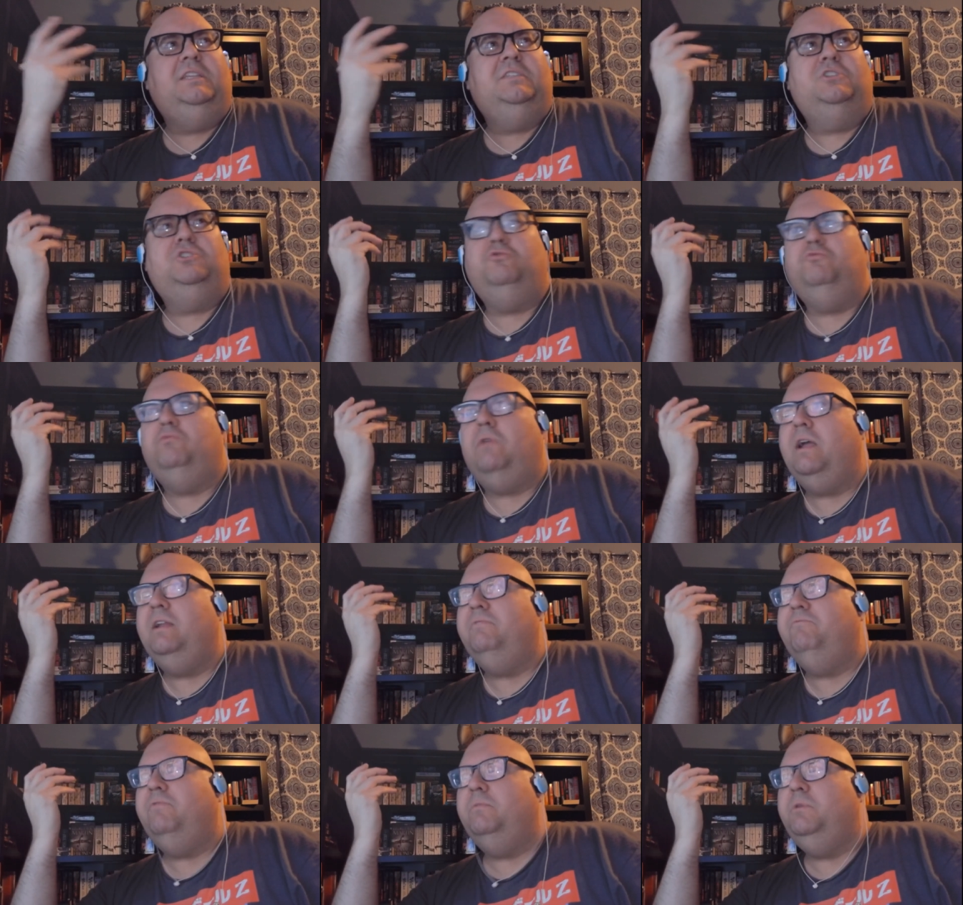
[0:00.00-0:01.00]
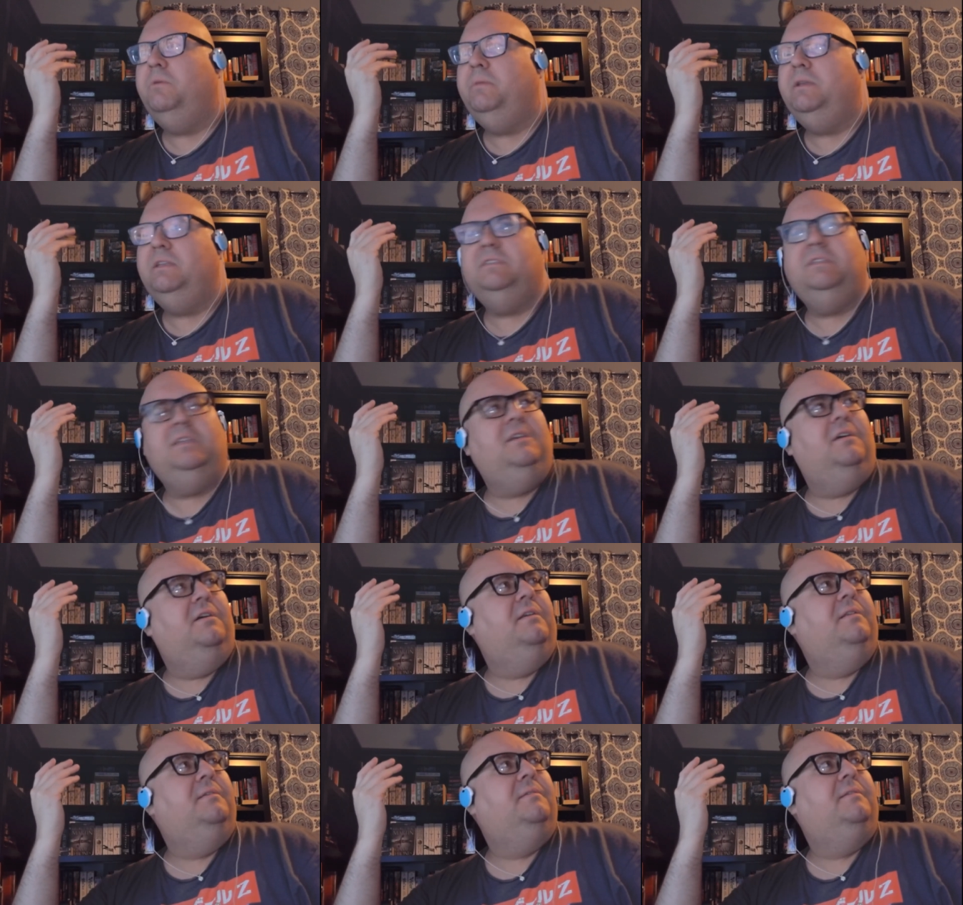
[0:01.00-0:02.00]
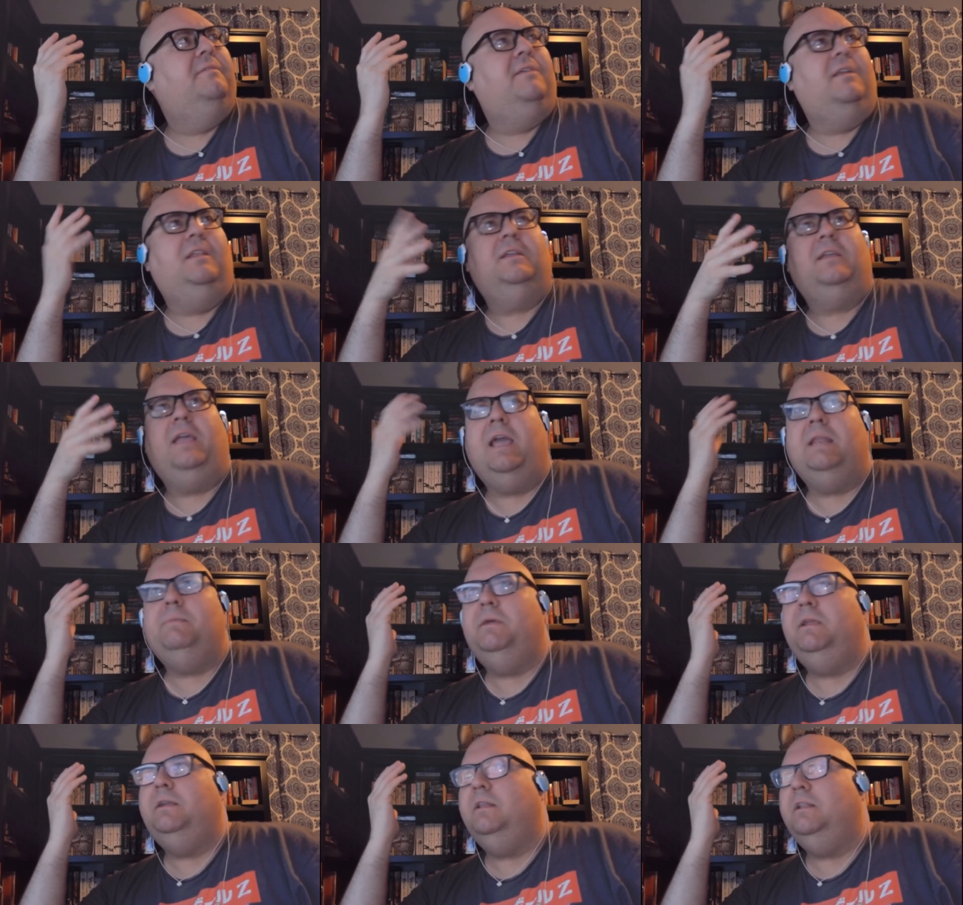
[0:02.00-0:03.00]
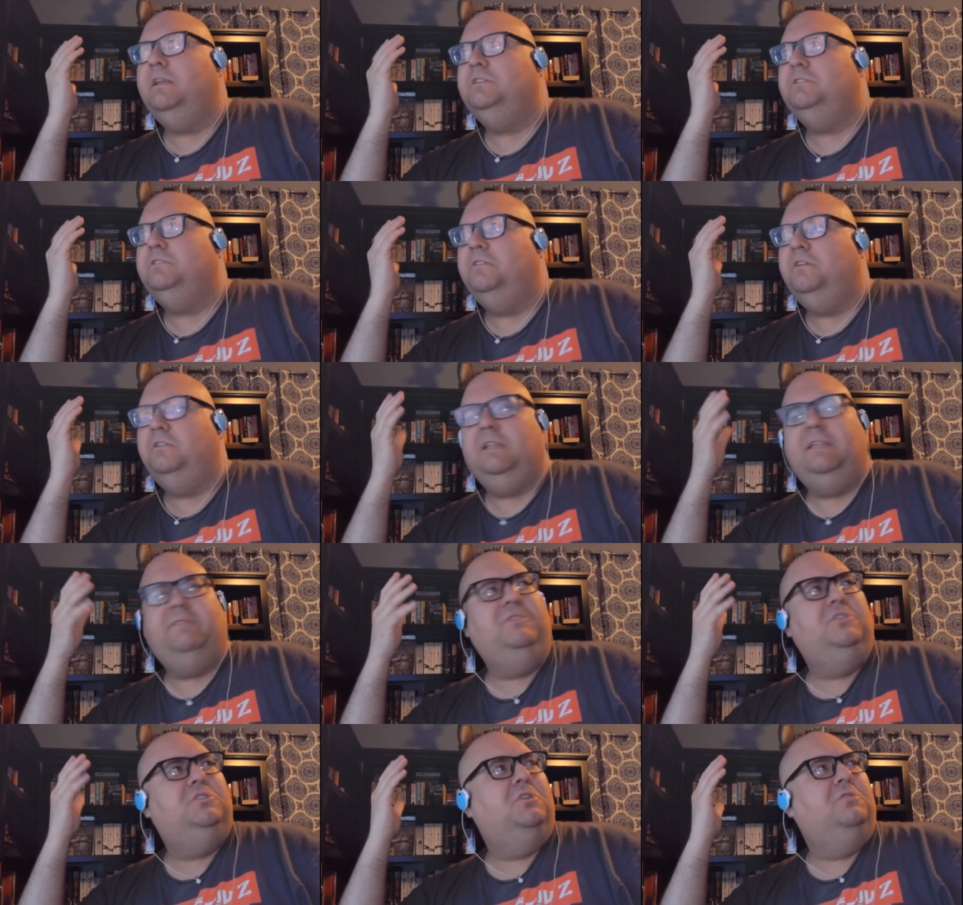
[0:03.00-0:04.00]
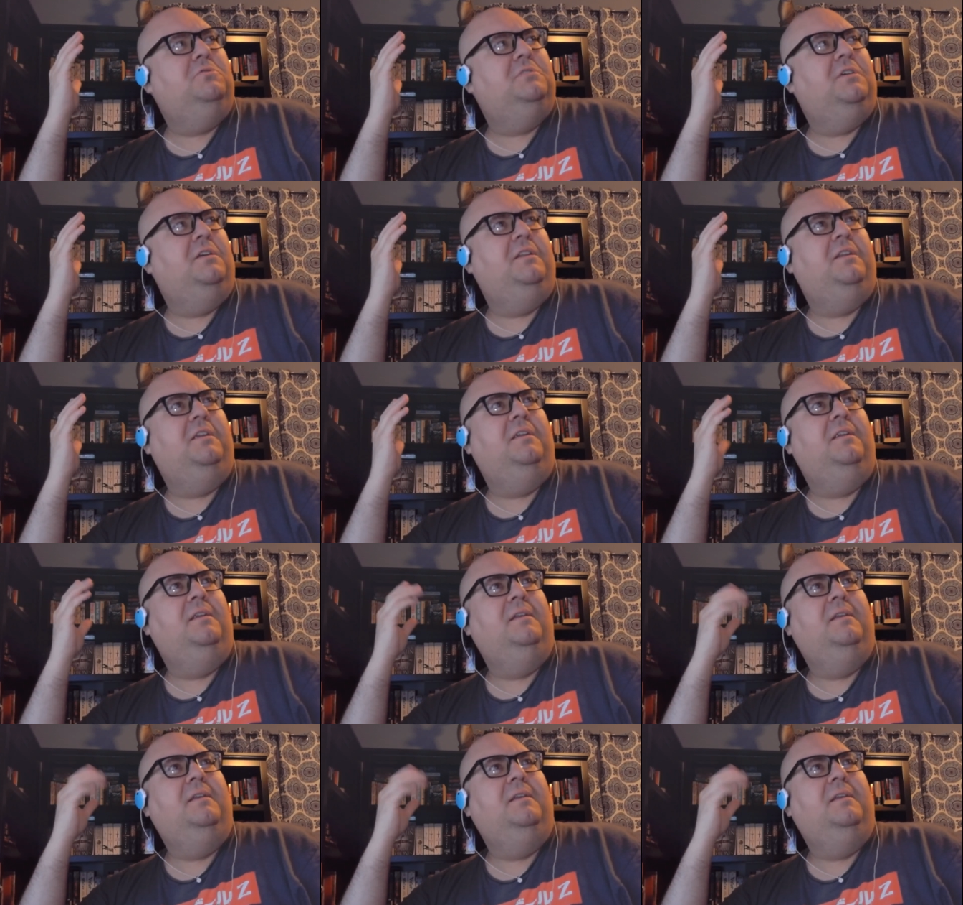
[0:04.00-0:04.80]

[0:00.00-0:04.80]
that you write from your PC on. We've got like anime collections on there, TV shows on there.